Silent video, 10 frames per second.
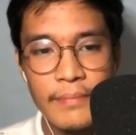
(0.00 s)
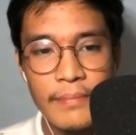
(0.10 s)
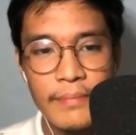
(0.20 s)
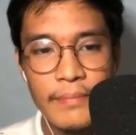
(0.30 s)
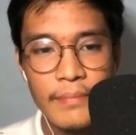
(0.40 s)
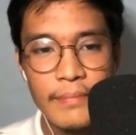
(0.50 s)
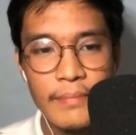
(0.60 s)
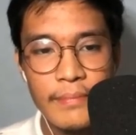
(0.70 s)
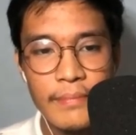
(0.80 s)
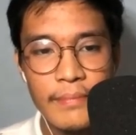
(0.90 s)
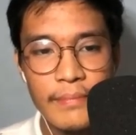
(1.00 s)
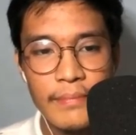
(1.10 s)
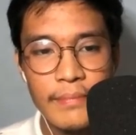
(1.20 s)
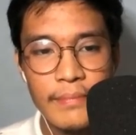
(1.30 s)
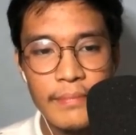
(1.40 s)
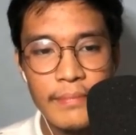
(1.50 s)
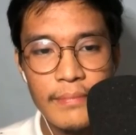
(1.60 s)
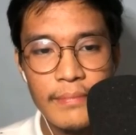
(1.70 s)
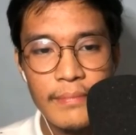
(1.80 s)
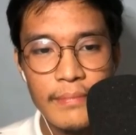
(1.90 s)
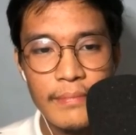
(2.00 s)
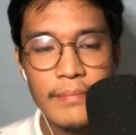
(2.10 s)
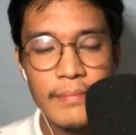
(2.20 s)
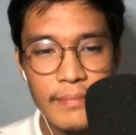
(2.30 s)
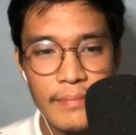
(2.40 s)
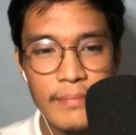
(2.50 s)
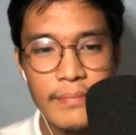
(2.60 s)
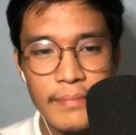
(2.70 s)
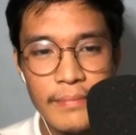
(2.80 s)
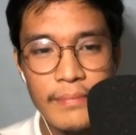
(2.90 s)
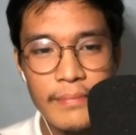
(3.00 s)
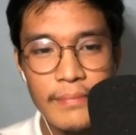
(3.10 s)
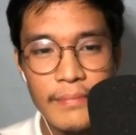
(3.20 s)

The person shown says nothing.